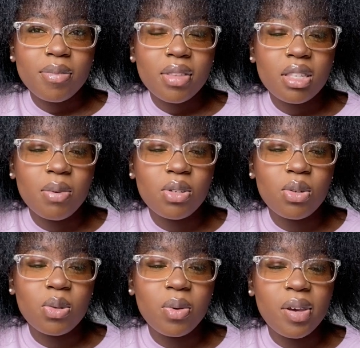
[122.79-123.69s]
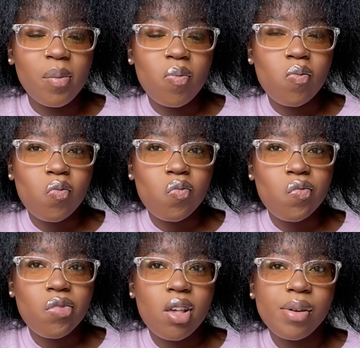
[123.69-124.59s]
it's a bit too sweet.
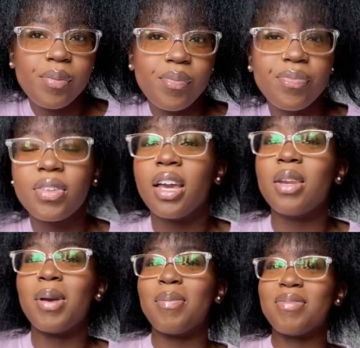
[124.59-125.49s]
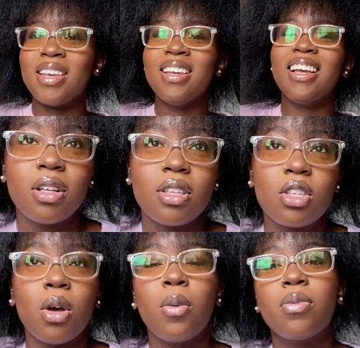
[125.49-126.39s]
Anyway,
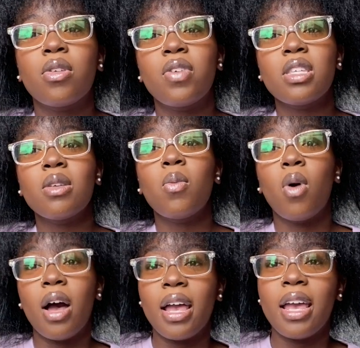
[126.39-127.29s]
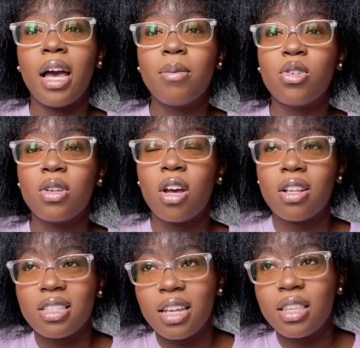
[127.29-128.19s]
so the reason why I'm doing
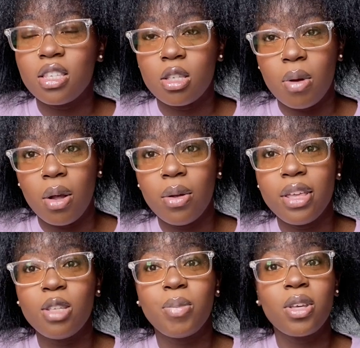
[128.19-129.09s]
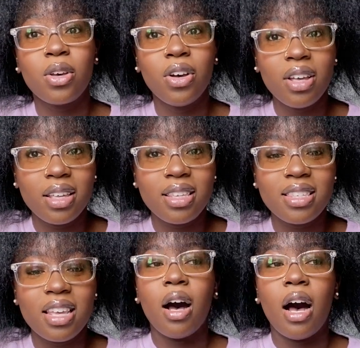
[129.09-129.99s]
content like this as well is
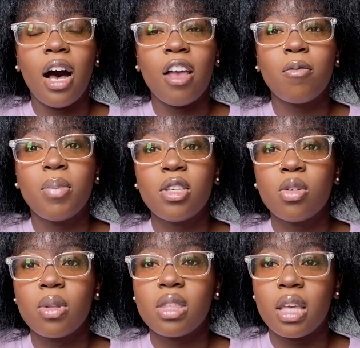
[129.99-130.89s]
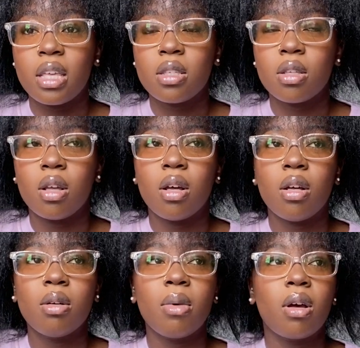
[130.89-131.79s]
because I've been doing things. Oh
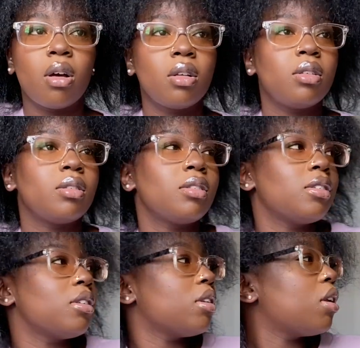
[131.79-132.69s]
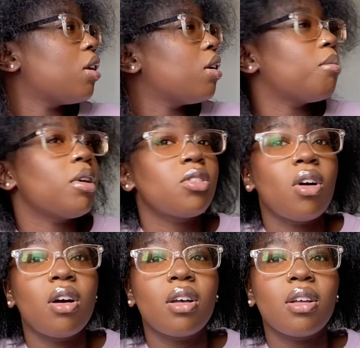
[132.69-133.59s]
my god, my dog.